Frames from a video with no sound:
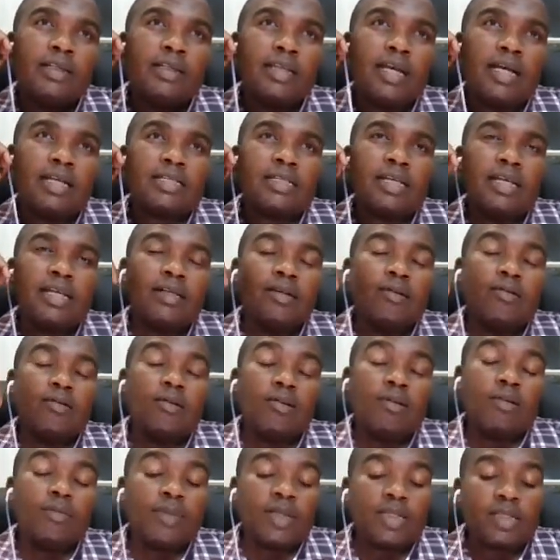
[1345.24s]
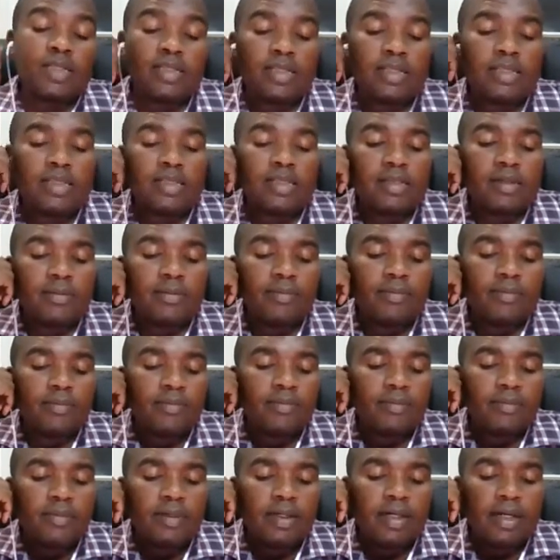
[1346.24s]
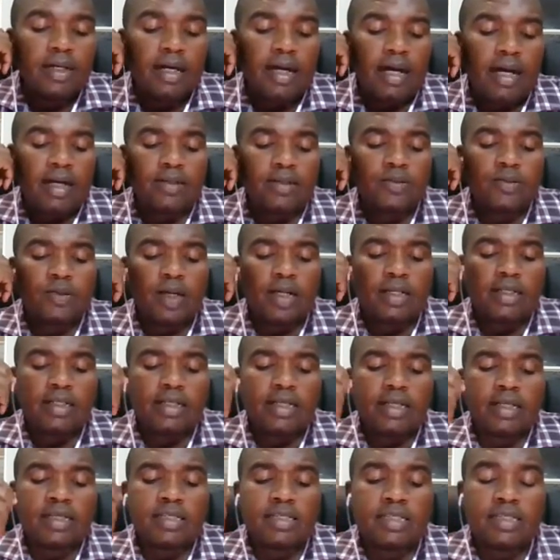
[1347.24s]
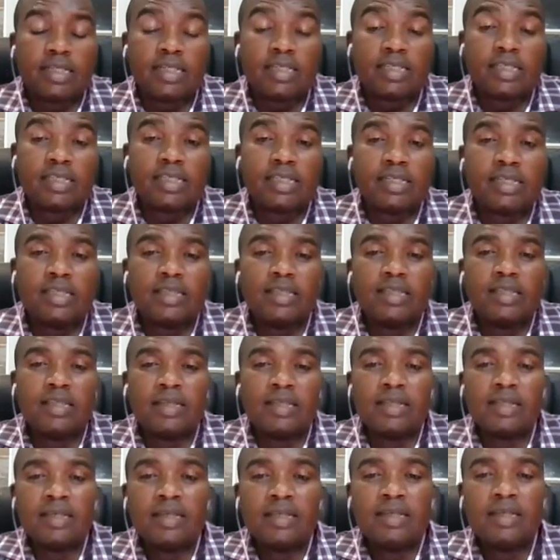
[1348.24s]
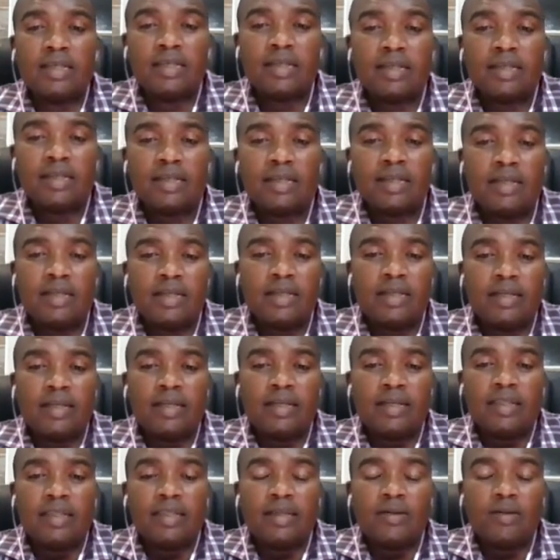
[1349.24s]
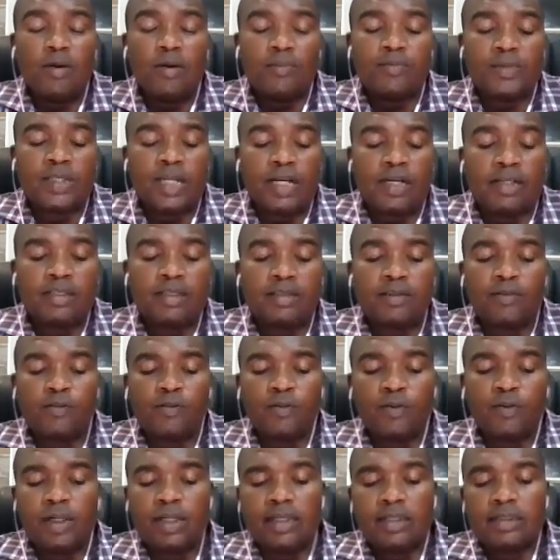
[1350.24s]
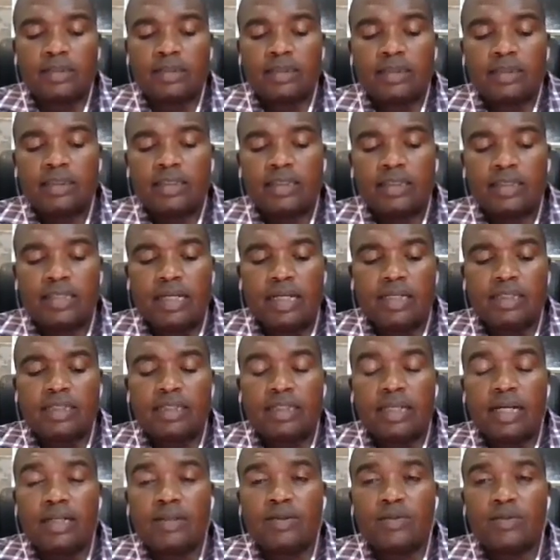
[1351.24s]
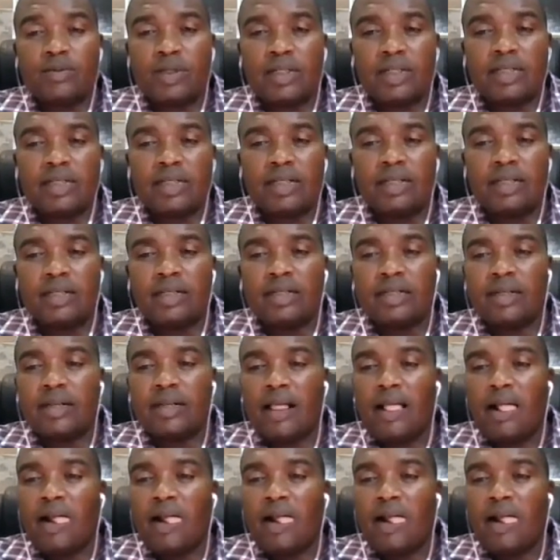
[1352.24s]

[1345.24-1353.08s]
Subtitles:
Does an economic system actually exist in the objective world, such that we can,